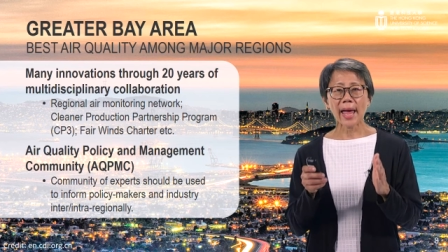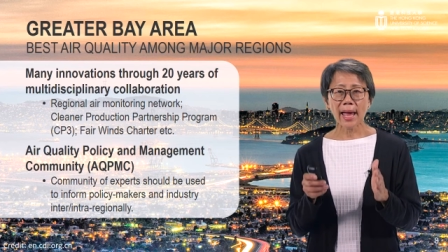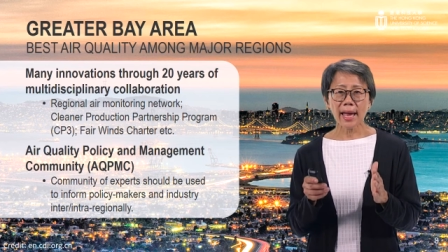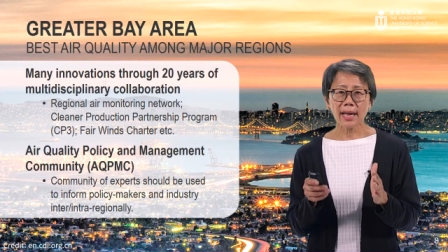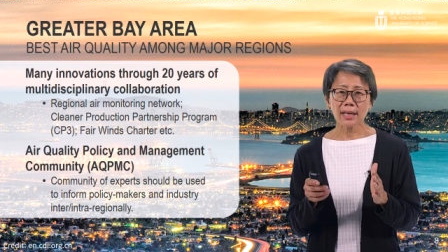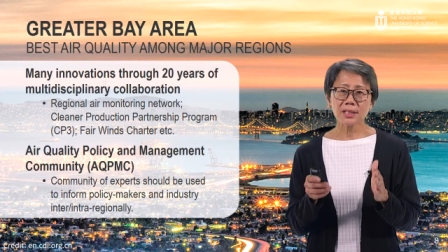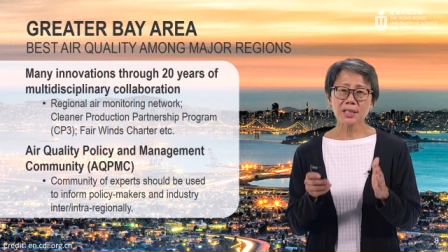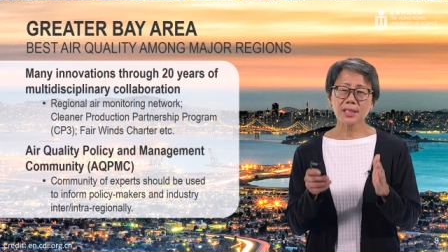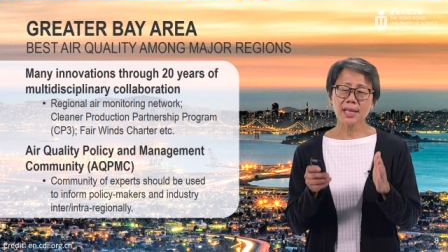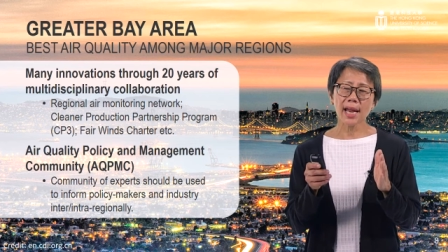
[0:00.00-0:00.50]

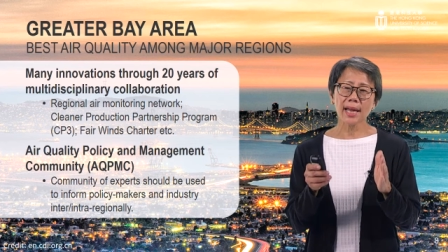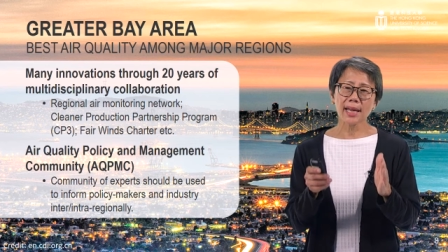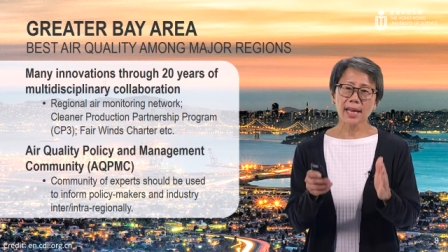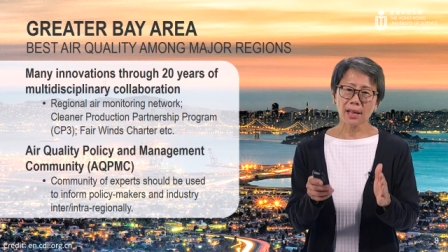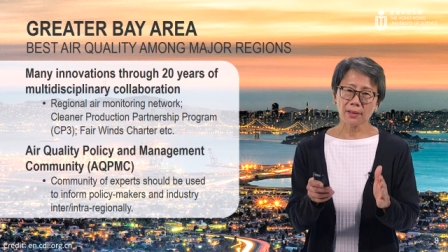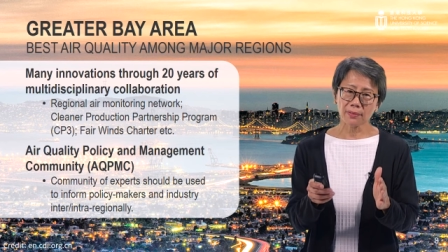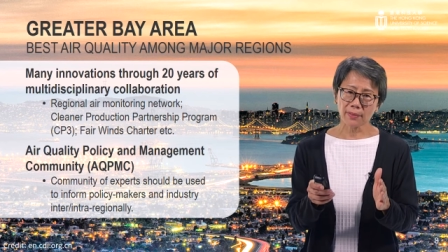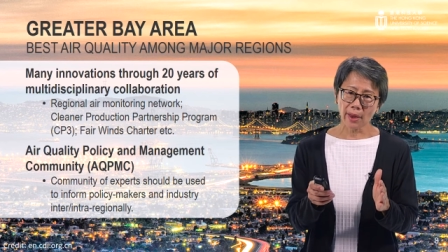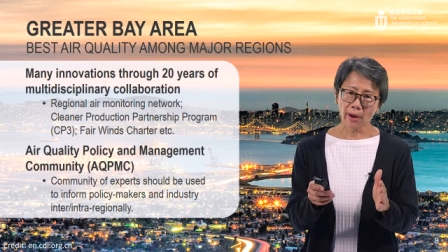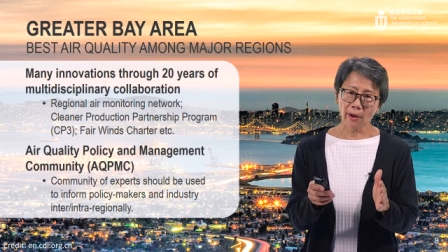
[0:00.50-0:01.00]
and
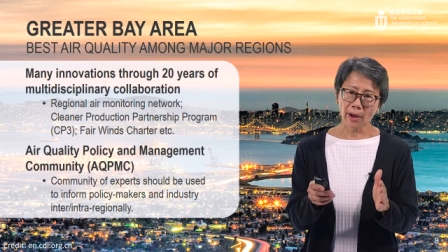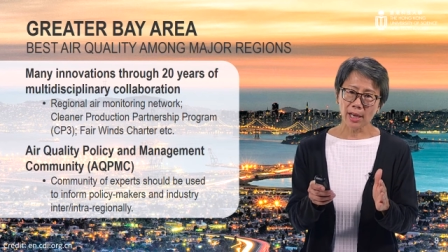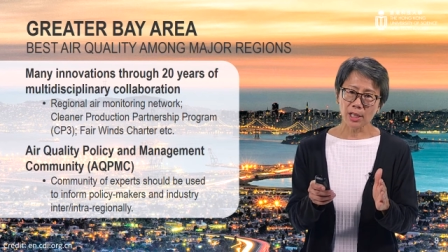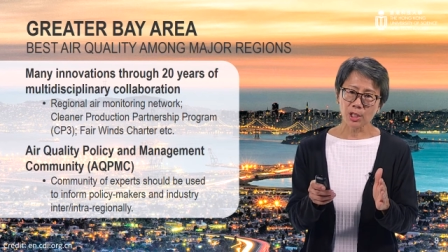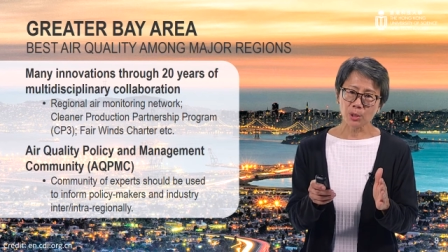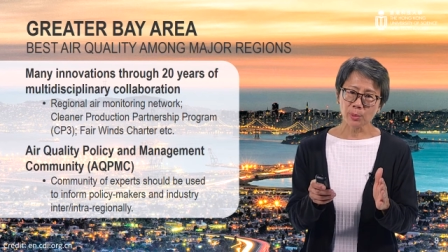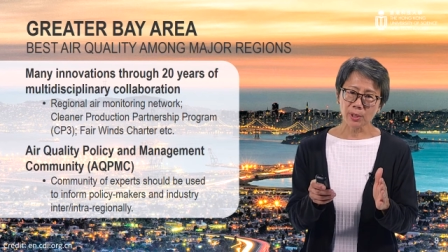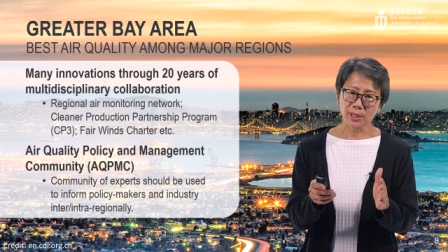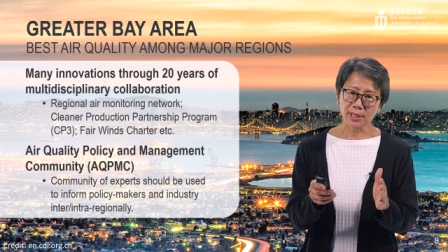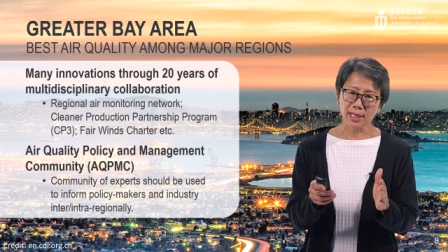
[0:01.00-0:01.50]
taking their
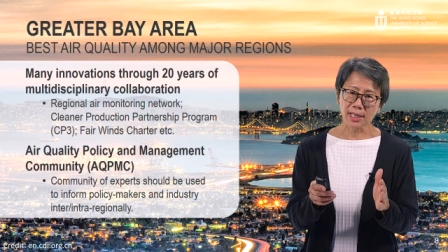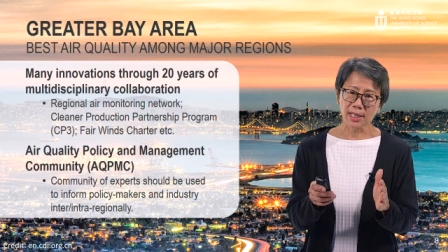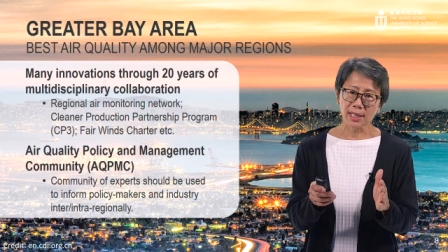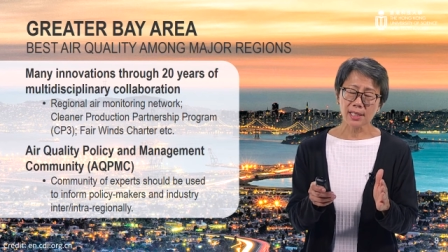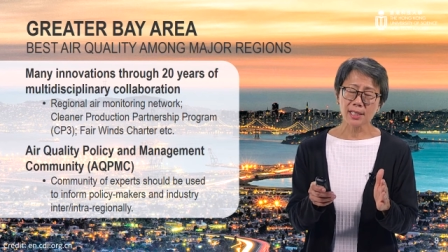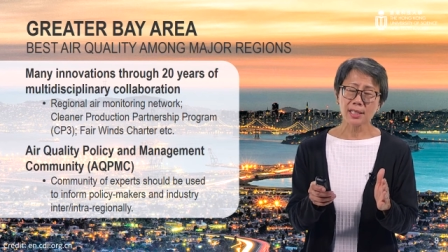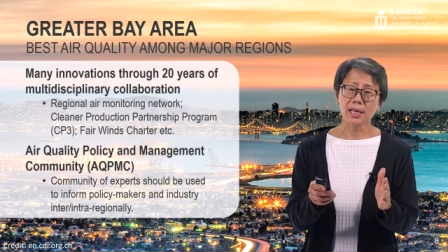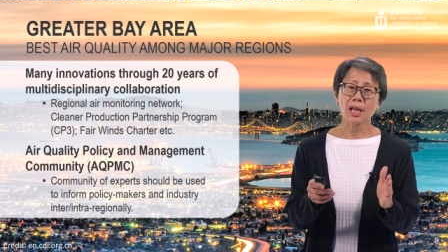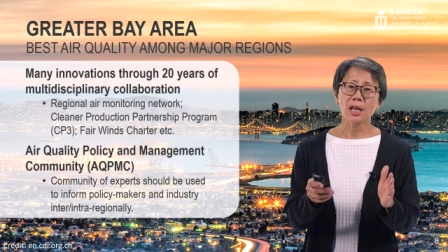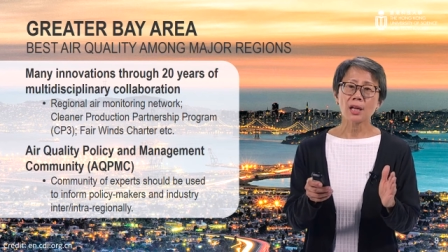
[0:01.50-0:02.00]

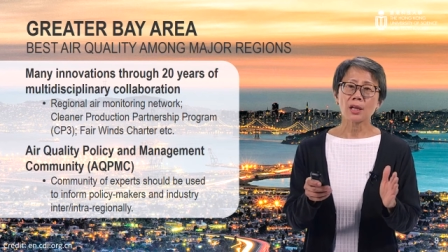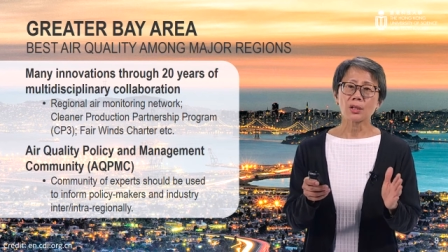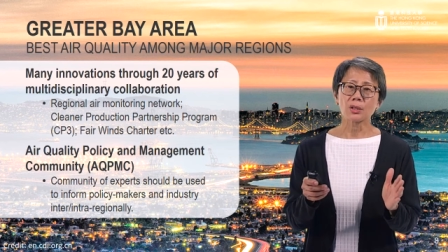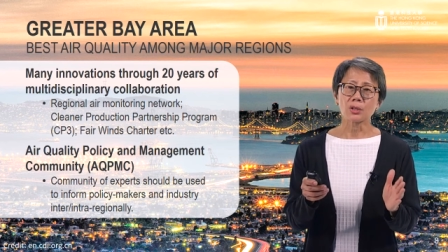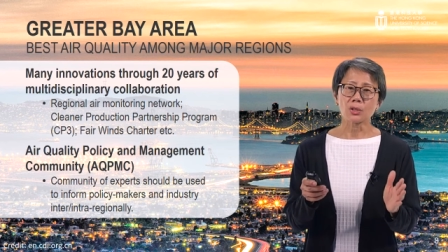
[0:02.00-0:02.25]
expertise